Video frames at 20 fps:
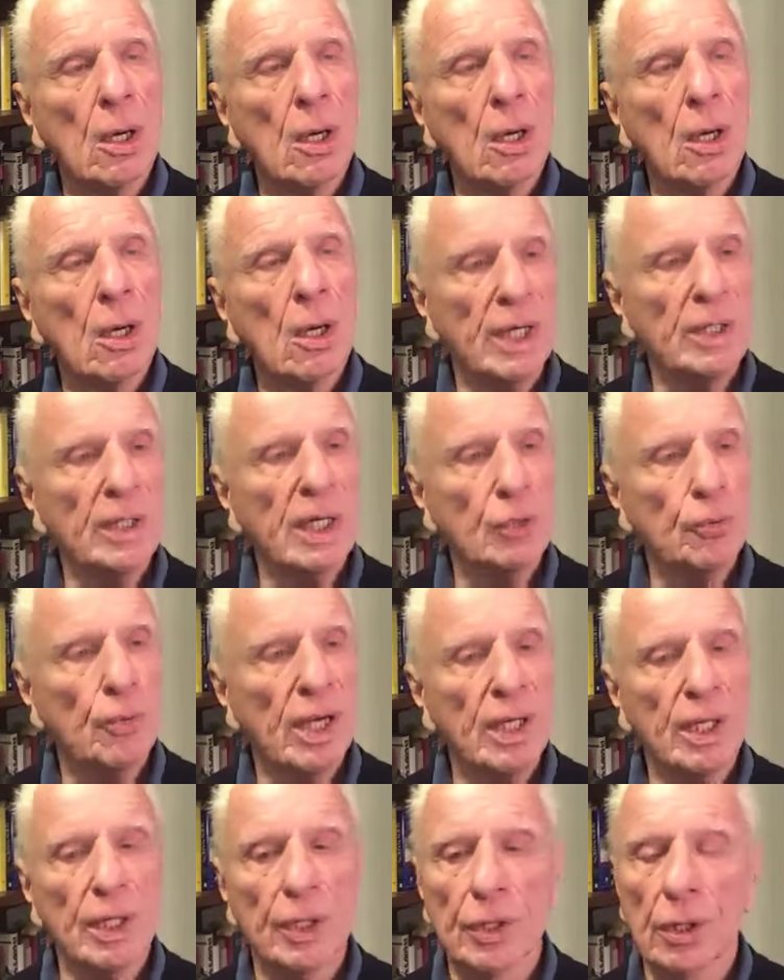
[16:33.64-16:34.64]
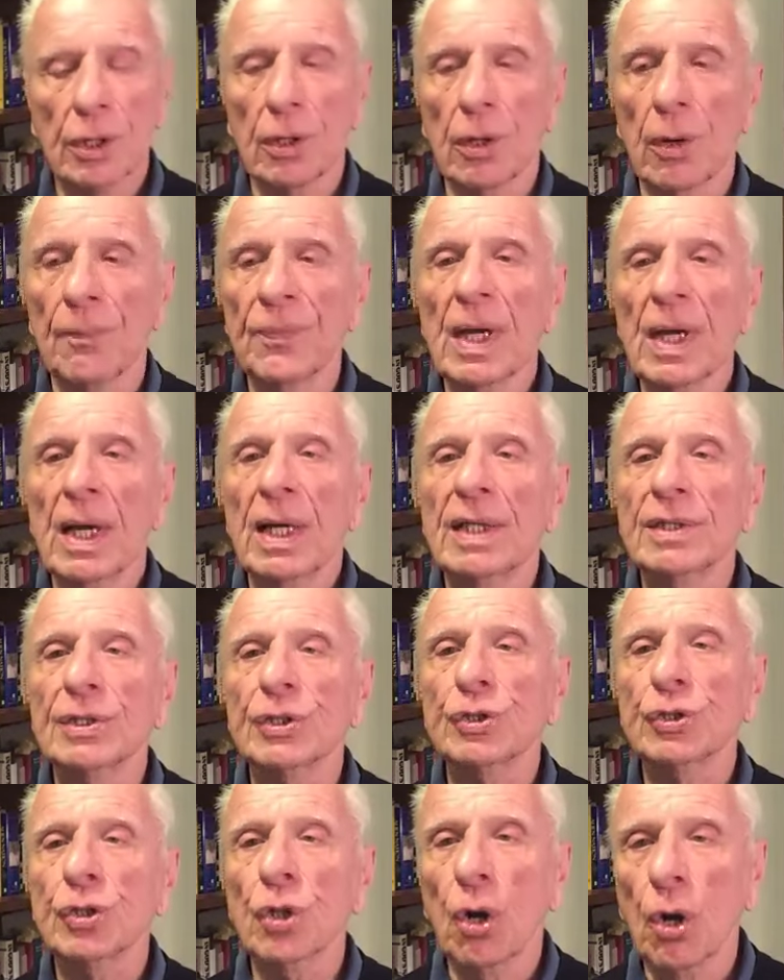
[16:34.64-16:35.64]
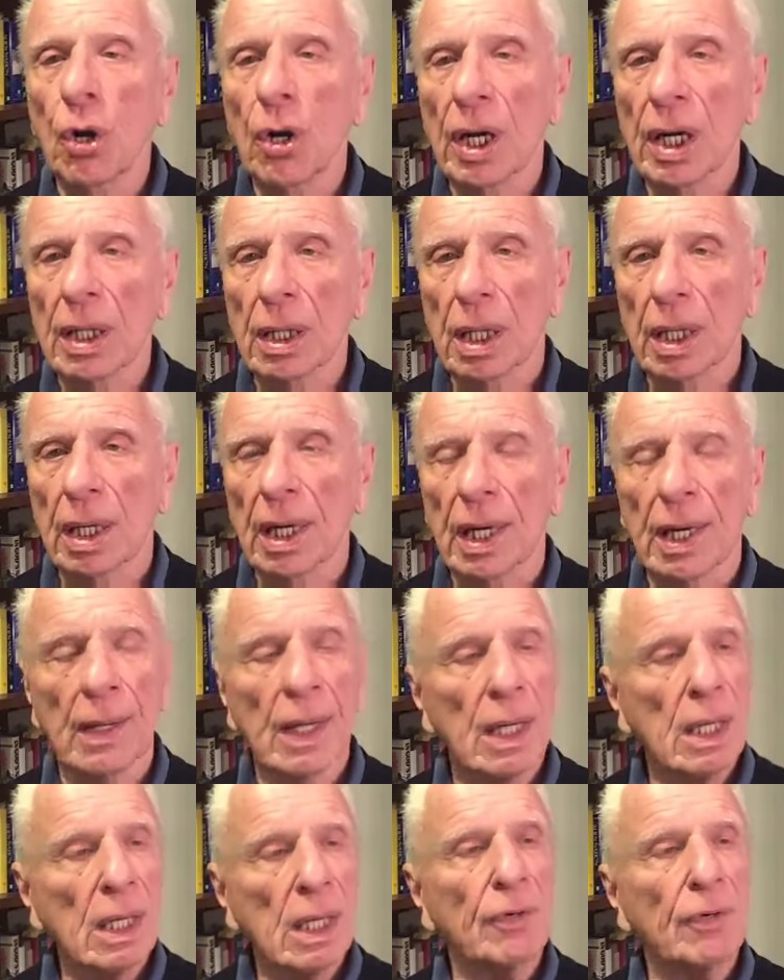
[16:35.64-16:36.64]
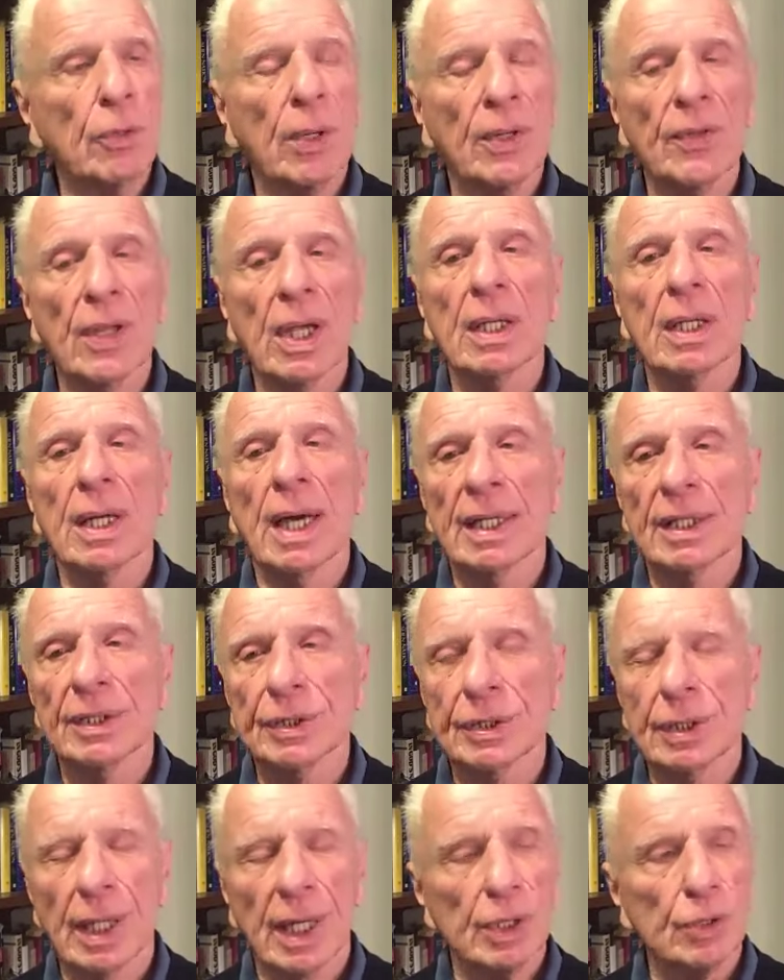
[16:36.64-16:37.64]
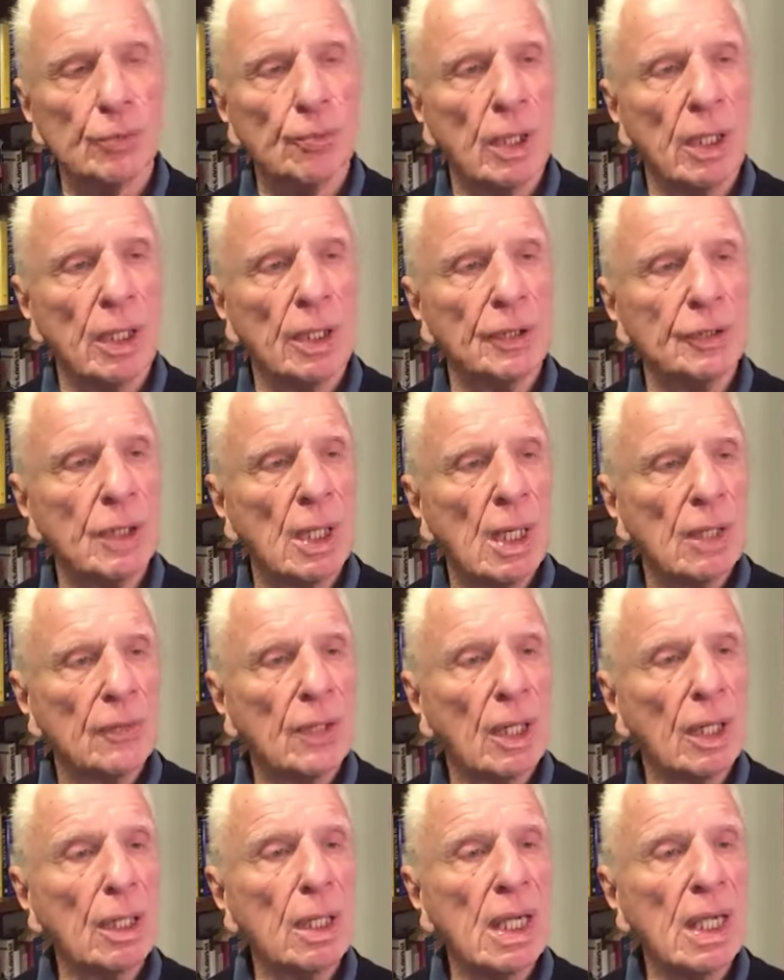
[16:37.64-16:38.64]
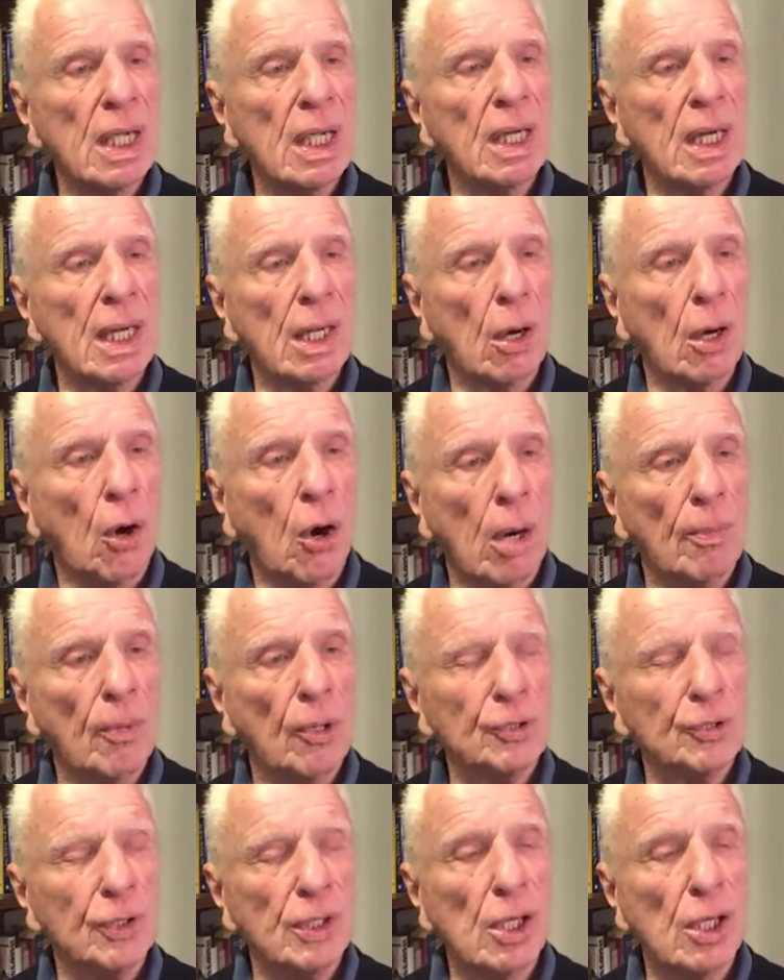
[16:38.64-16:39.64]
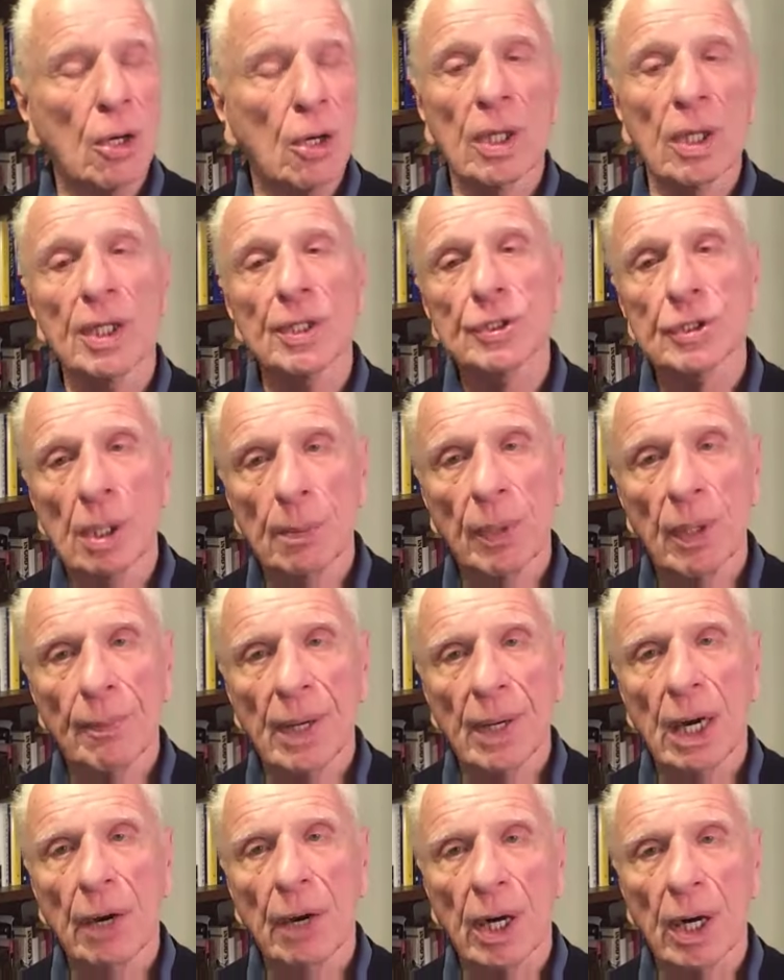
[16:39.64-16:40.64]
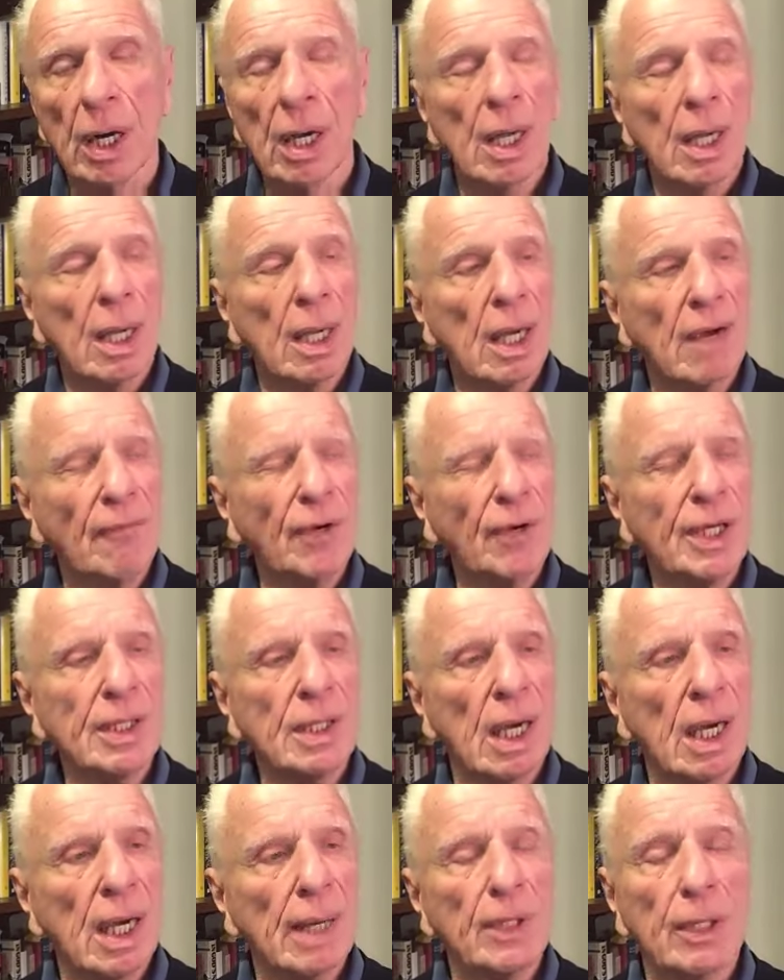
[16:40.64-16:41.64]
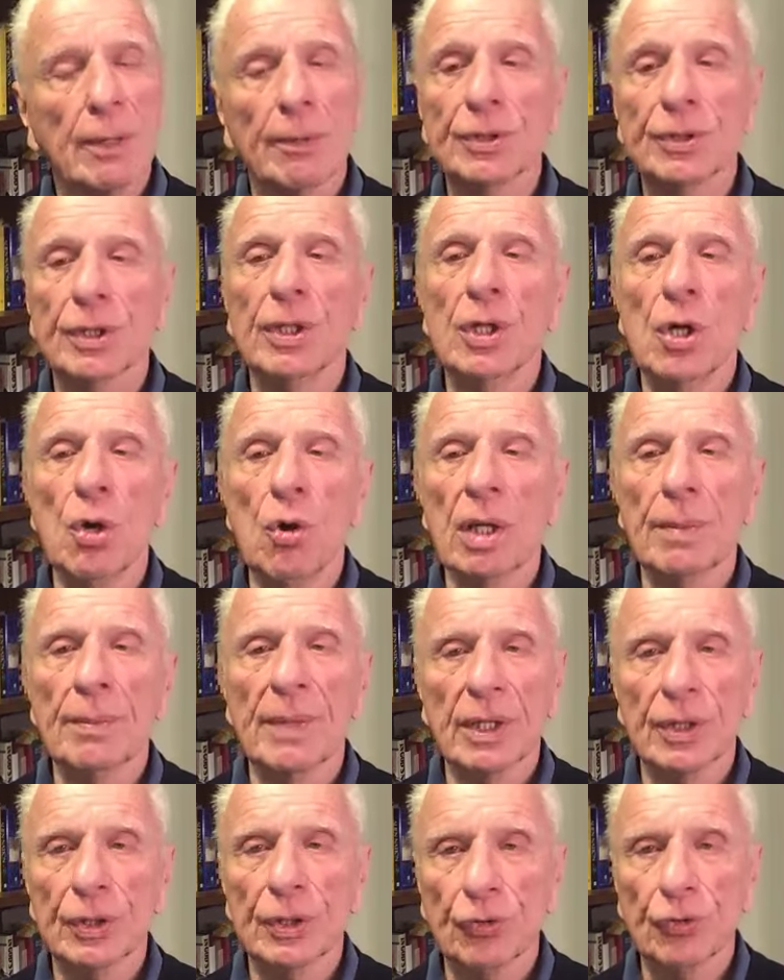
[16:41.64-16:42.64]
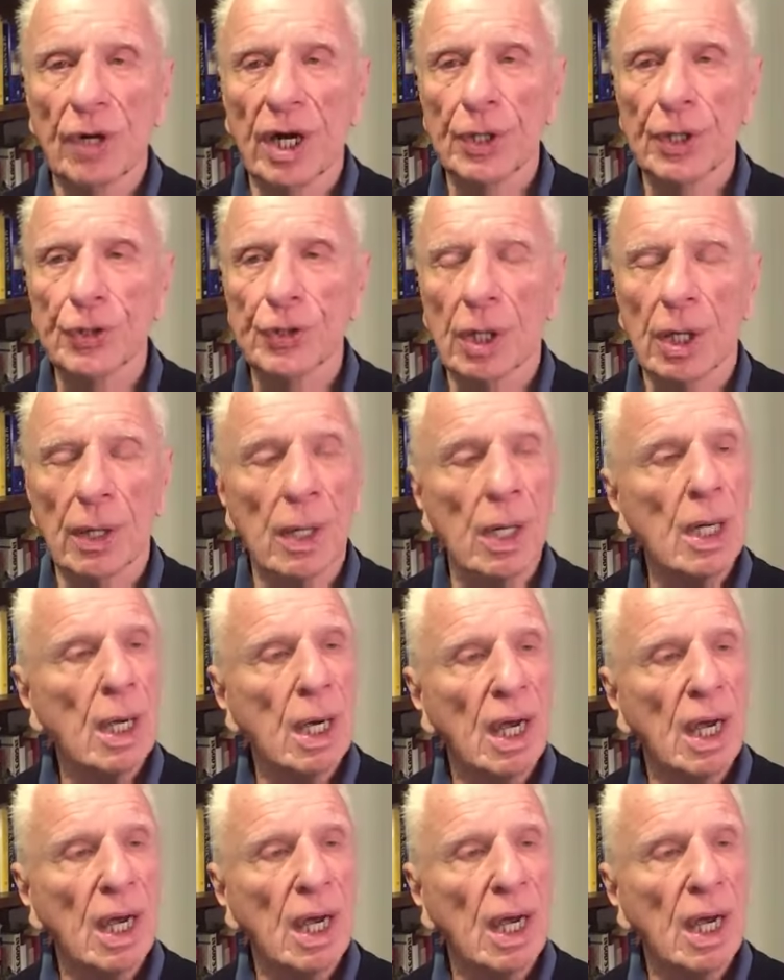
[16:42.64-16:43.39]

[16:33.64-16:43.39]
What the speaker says: 2022. Historically, even when the United States was the leading, almost the only superpower, every time there was a new administration,